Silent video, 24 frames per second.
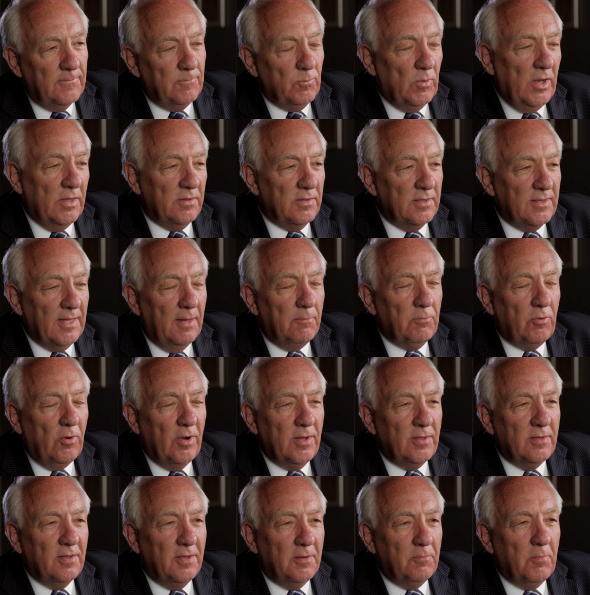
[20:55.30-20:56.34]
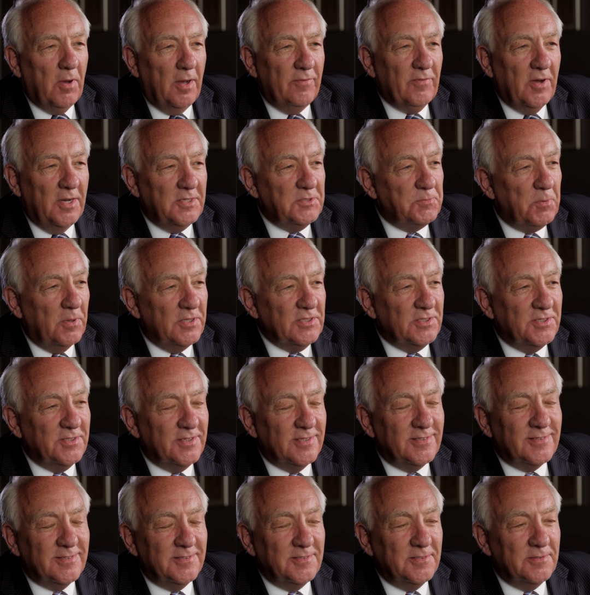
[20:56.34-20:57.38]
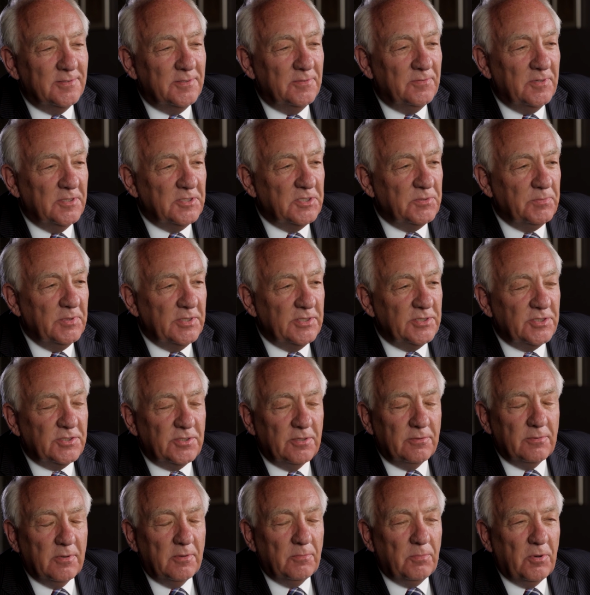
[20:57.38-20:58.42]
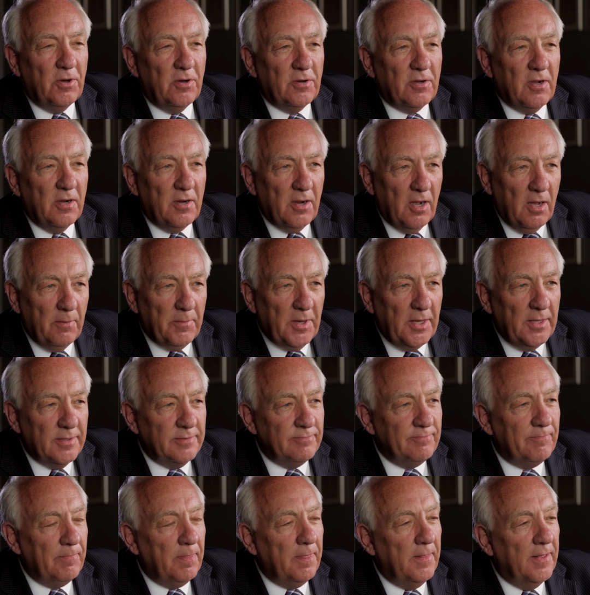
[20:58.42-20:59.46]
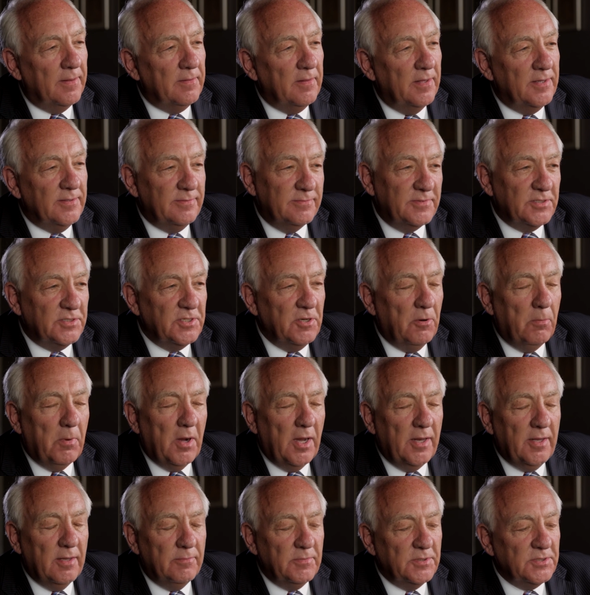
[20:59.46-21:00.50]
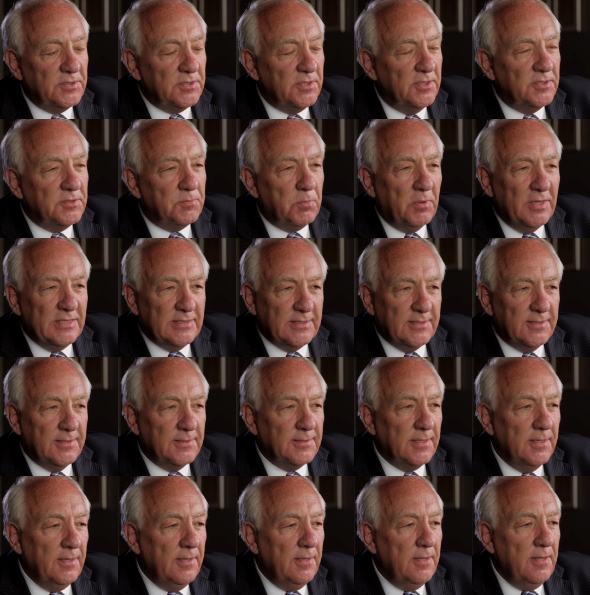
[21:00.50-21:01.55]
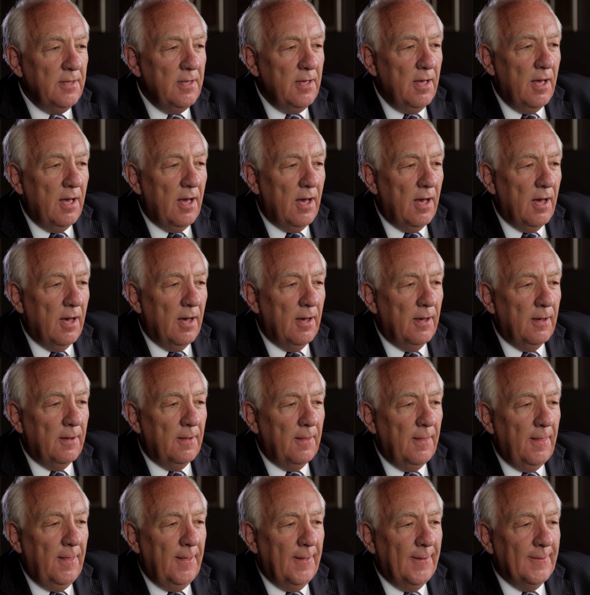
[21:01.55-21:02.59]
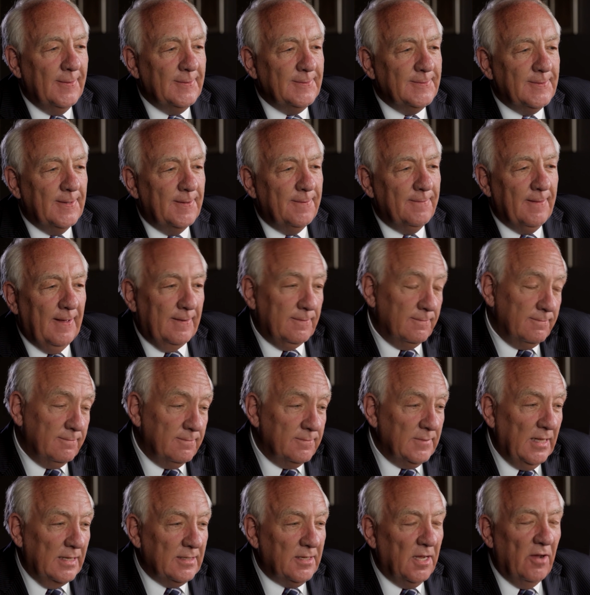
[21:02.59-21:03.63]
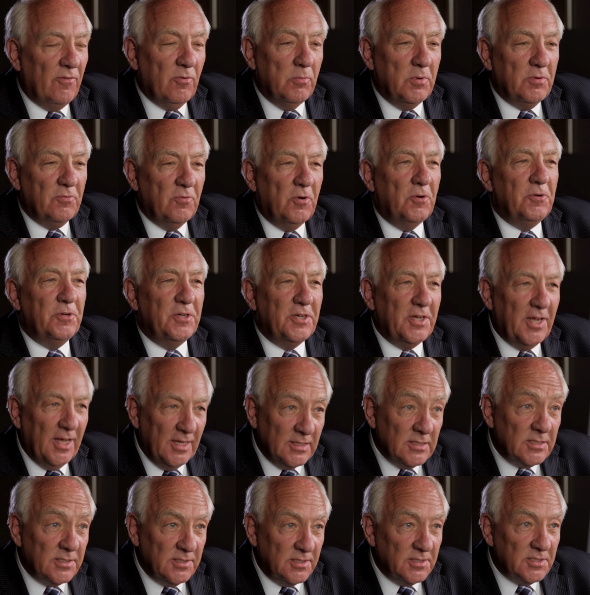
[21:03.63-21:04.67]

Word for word: well, at that point led by Vice President and Defense Minister Paul Kagame, and led still by him as, as president. Uh, and uh, that, that government voted against the